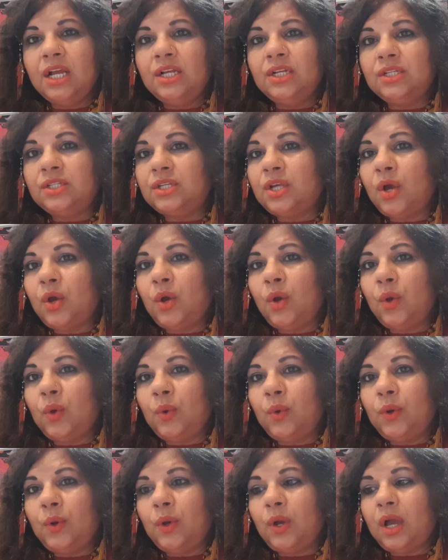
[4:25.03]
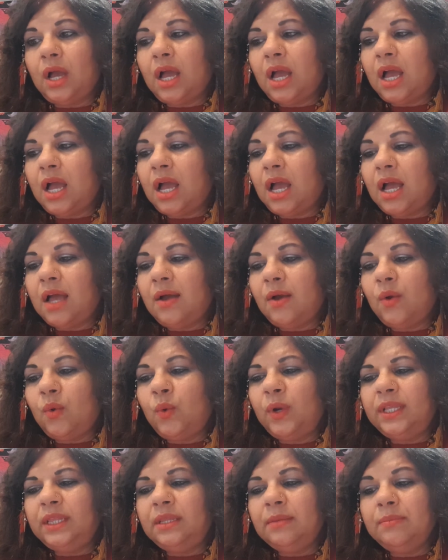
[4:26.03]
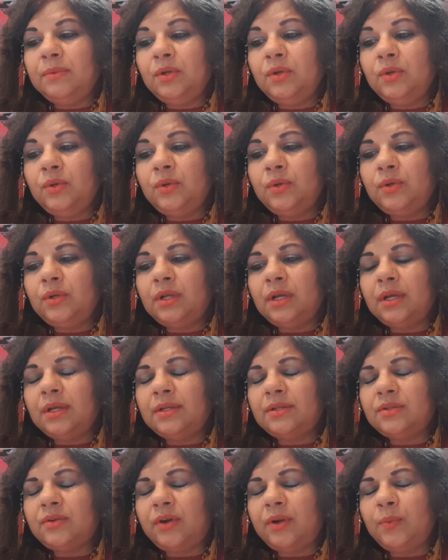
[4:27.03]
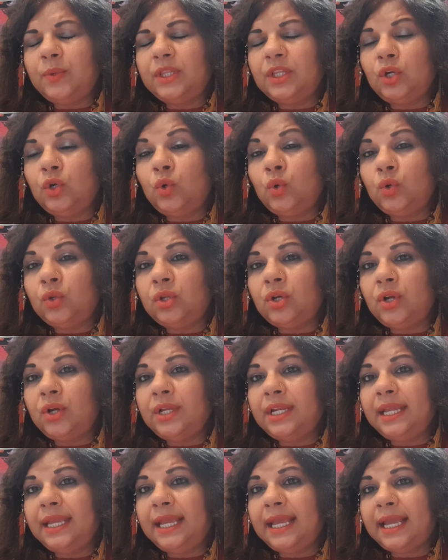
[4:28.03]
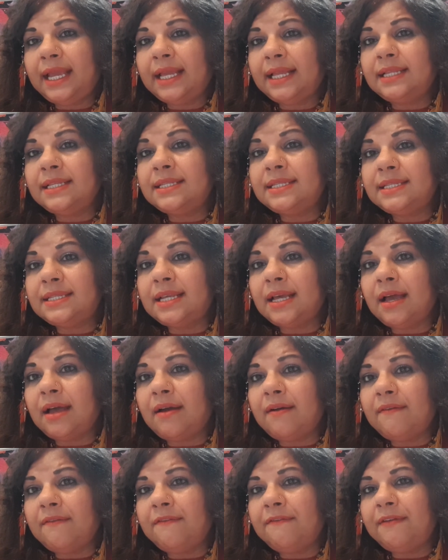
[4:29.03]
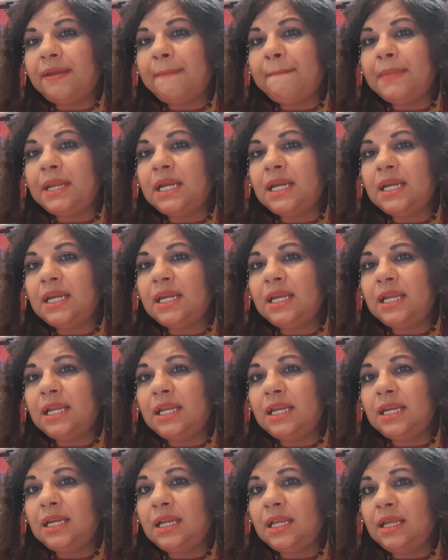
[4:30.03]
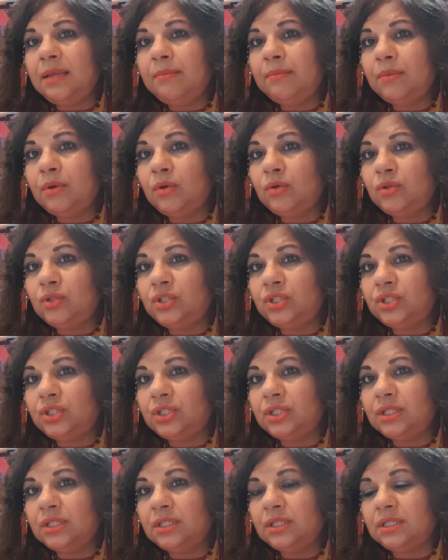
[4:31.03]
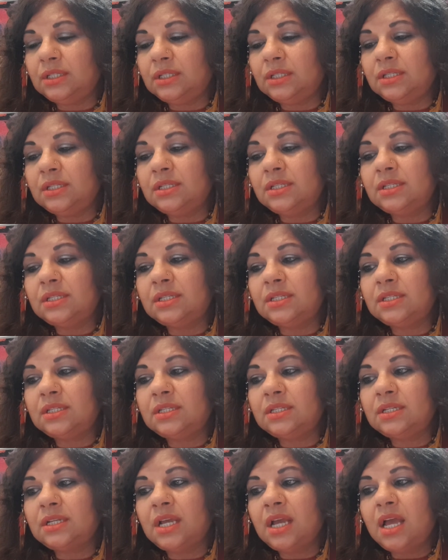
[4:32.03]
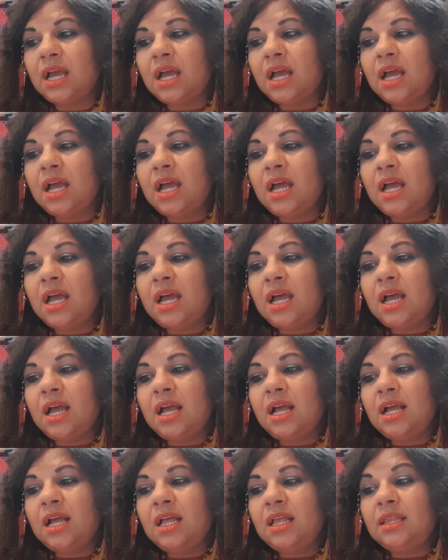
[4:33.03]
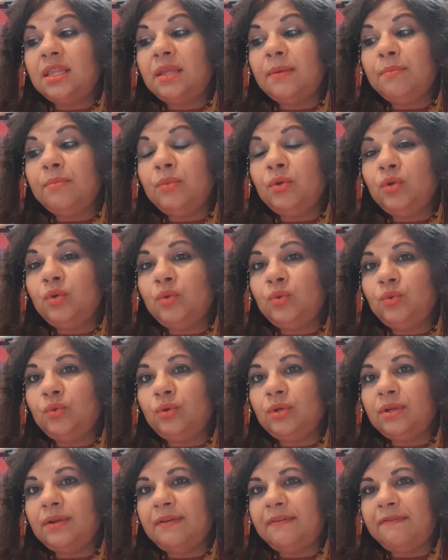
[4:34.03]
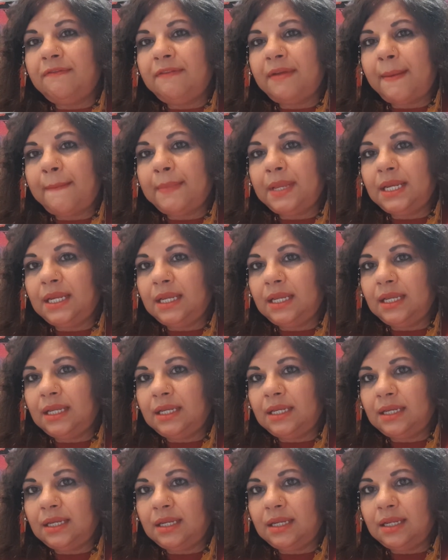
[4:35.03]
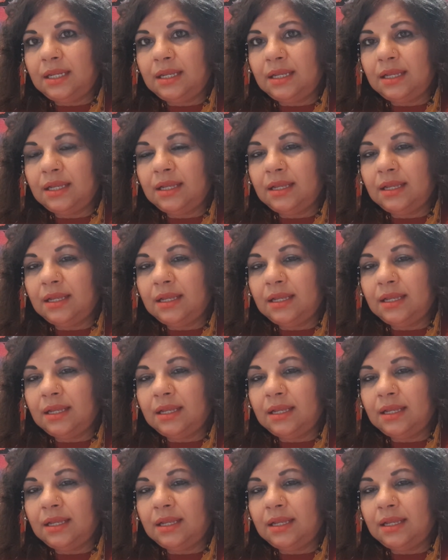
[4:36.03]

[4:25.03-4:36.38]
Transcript: So with the Moon, with the North Node in Cancer, feminine emotions, the Moon feminine.